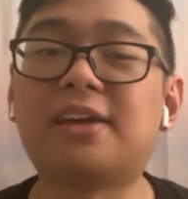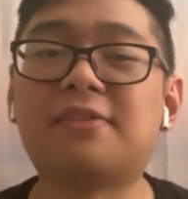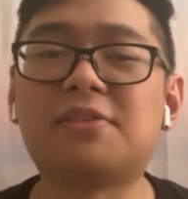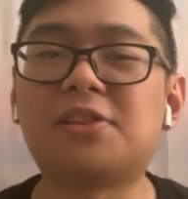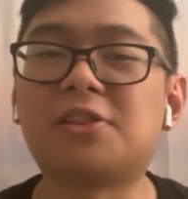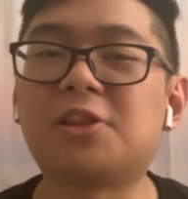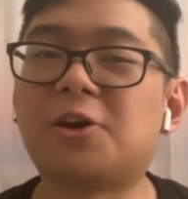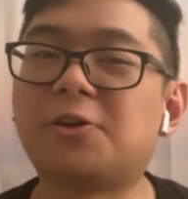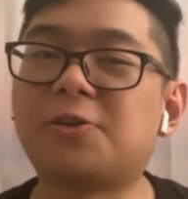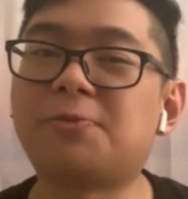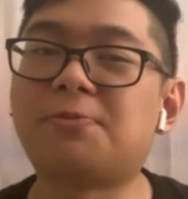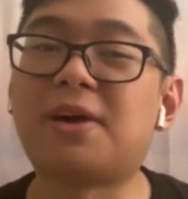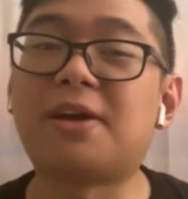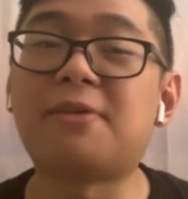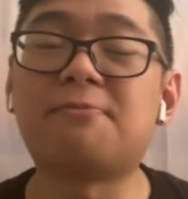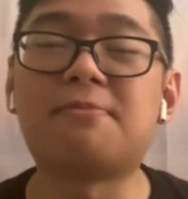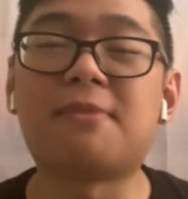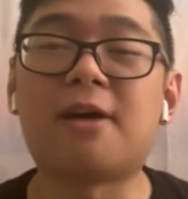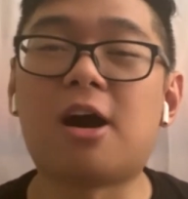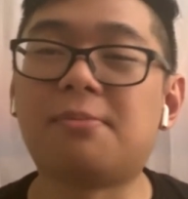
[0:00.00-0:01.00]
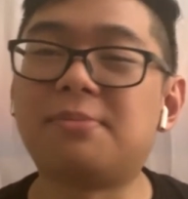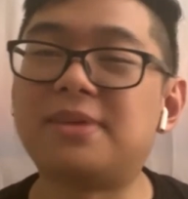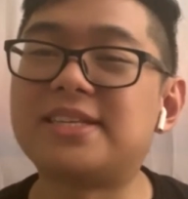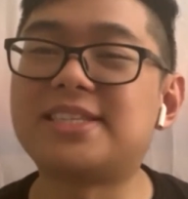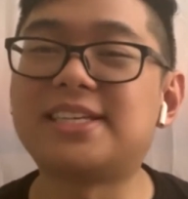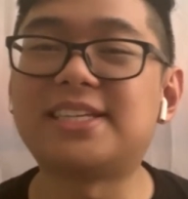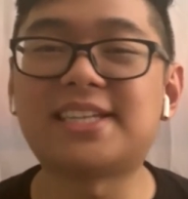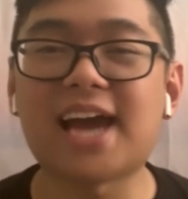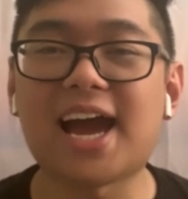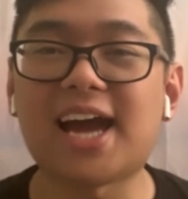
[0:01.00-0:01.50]
even though my mom is
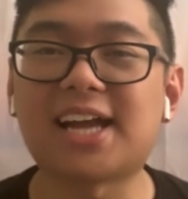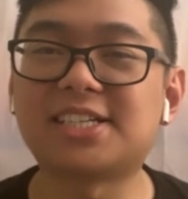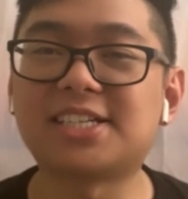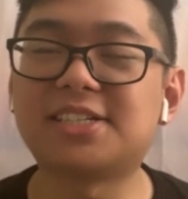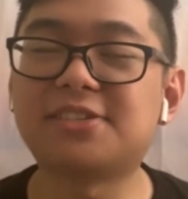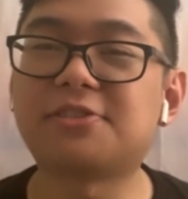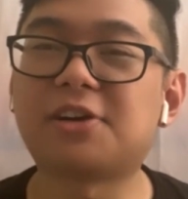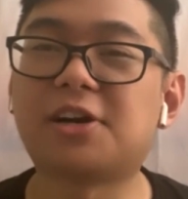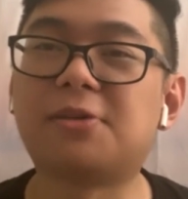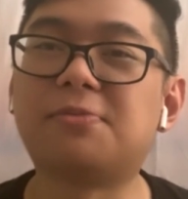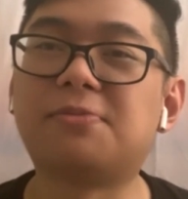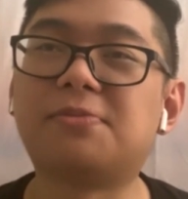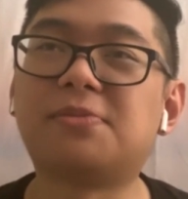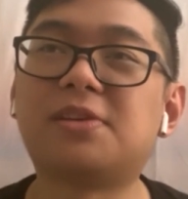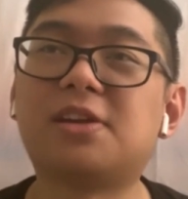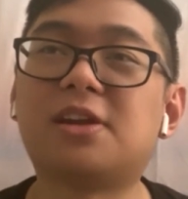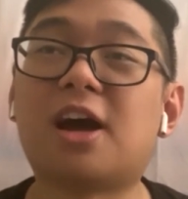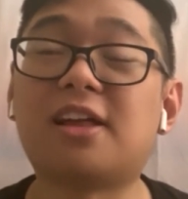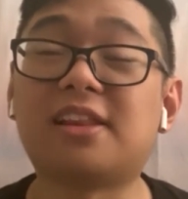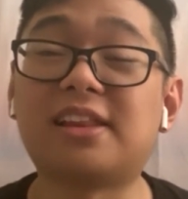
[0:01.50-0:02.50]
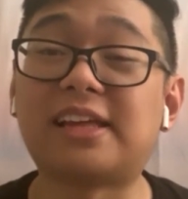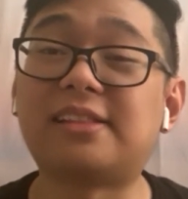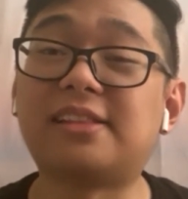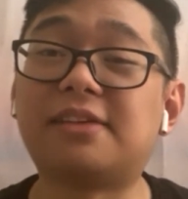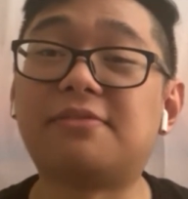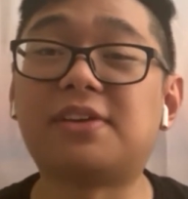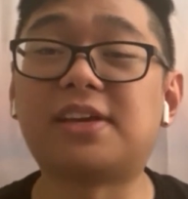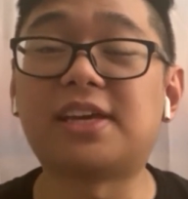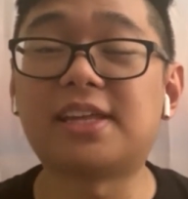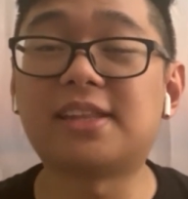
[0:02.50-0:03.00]
detached from not like
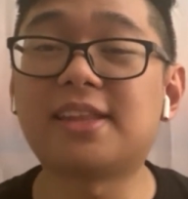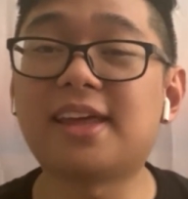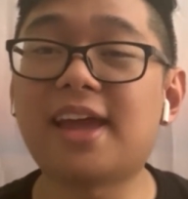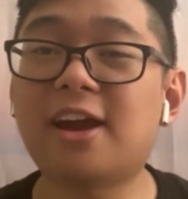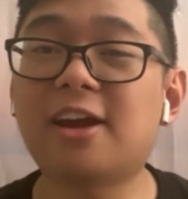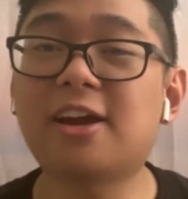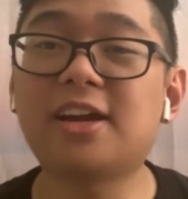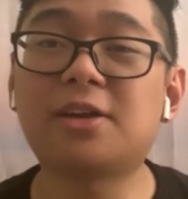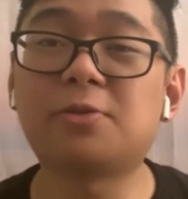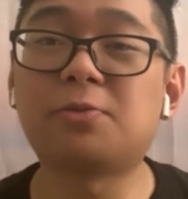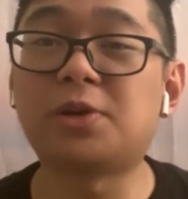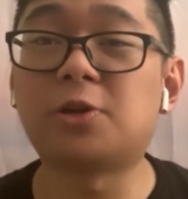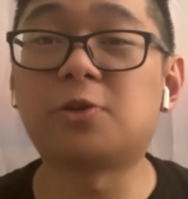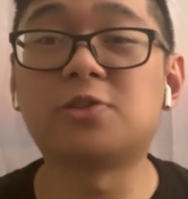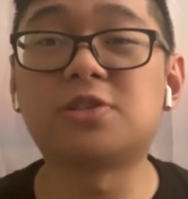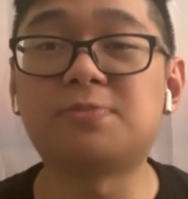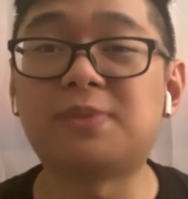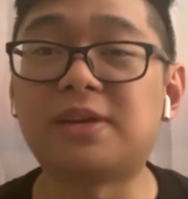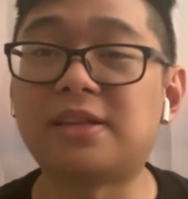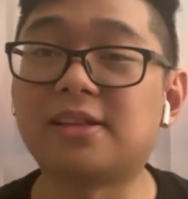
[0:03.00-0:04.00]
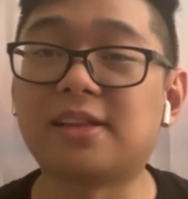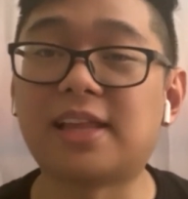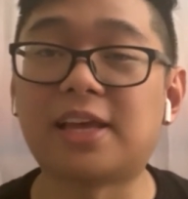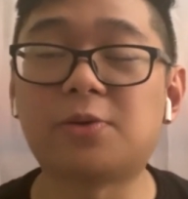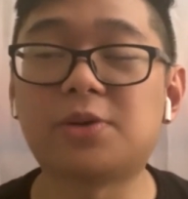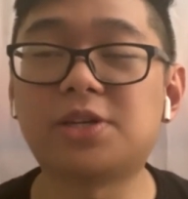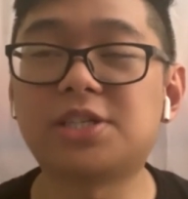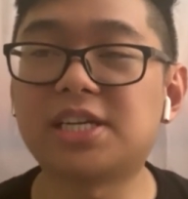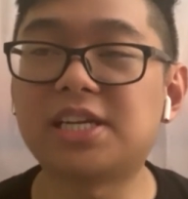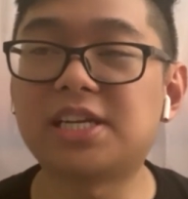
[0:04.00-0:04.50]
living in the area and we don't speak the
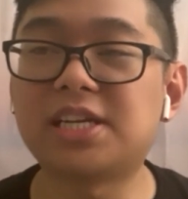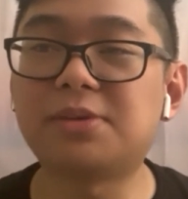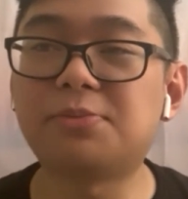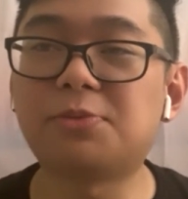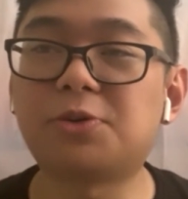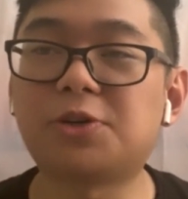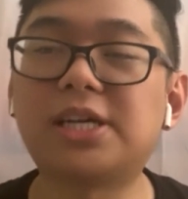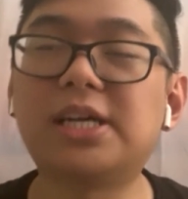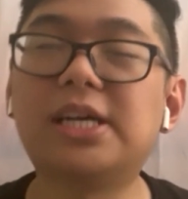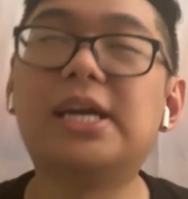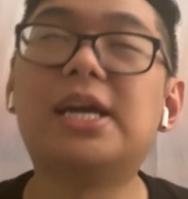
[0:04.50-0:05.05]
language anymore,